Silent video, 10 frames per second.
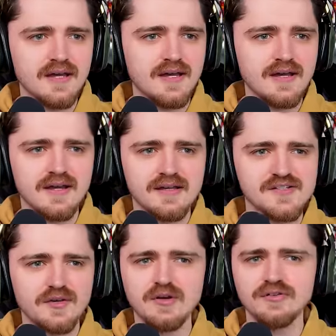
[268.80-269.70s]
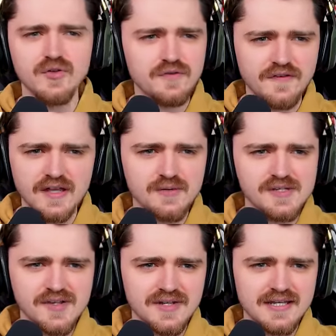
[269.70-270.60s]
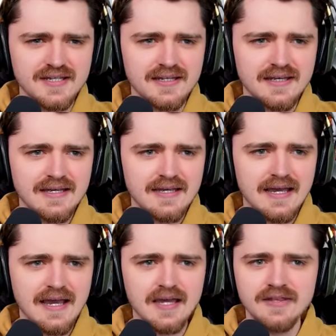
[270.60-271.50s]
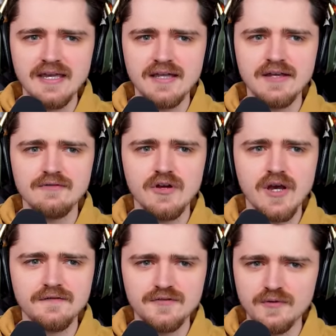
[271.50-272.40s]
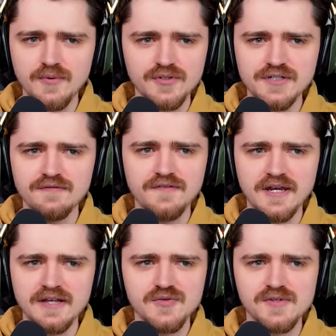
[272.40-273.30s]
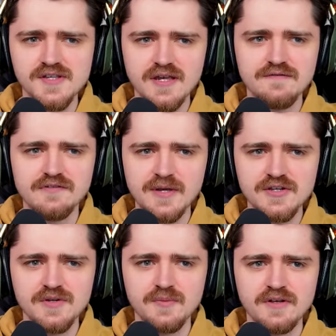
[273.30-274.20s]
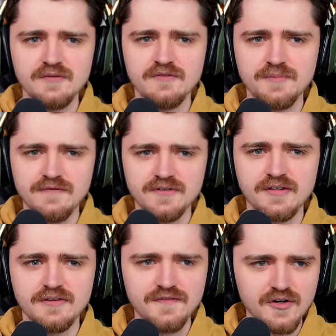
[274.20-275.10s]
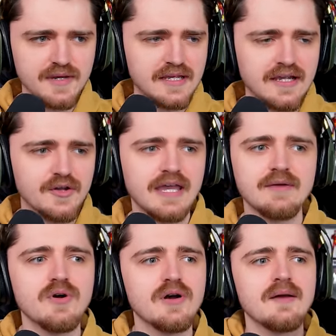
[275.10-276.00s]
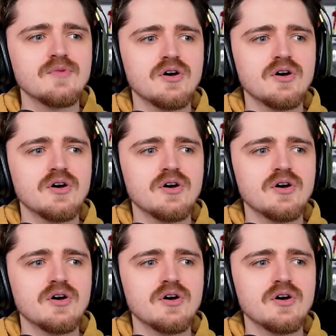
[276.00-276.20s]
has only got 2 followers on it. They're after reporting on financial inside information, we've pivoted to filmmaking. Okay, well, I'm